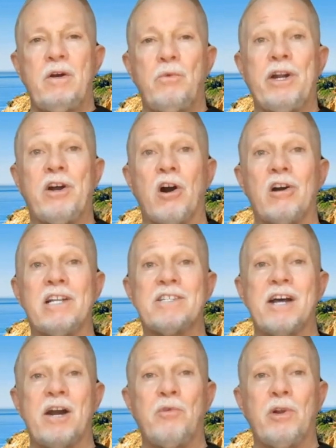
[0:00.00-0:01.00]
Regardless,
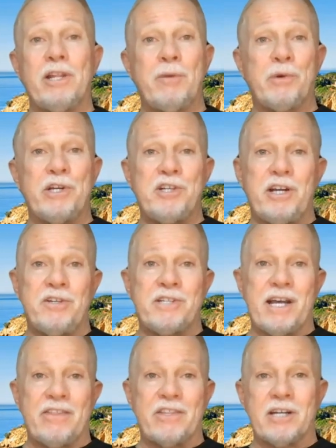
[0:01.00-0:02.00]
I really appreciate you
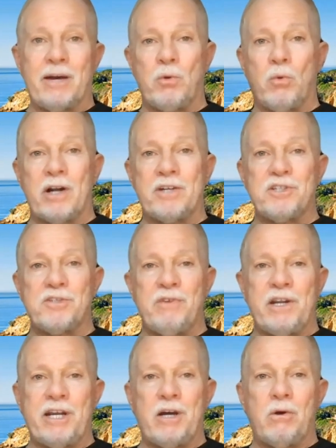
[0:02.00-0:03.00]
taking the time to watch this
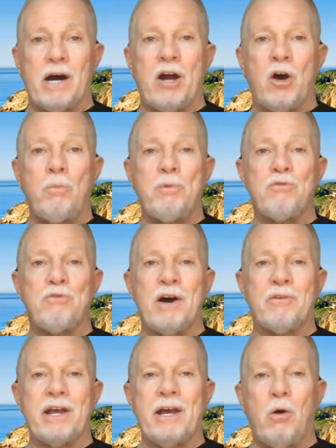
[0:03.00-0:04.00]
video. I hope you
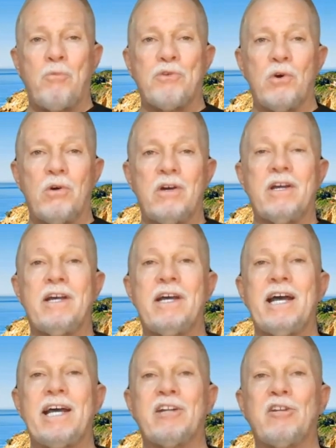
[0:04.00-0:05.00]
found it helpful,
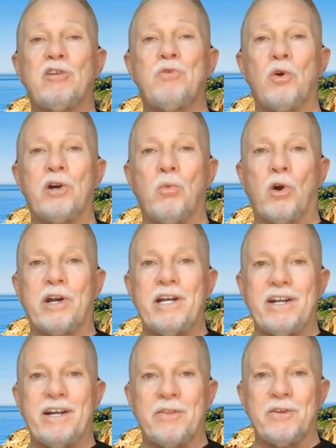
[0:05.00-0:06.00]
and I look forward to working
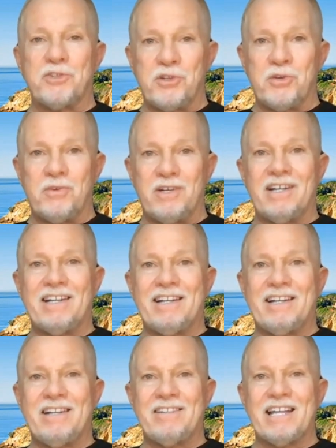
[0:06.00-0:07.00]
together soon.
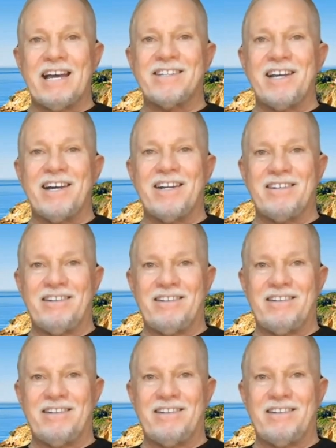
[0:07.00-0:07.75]
Thanks again.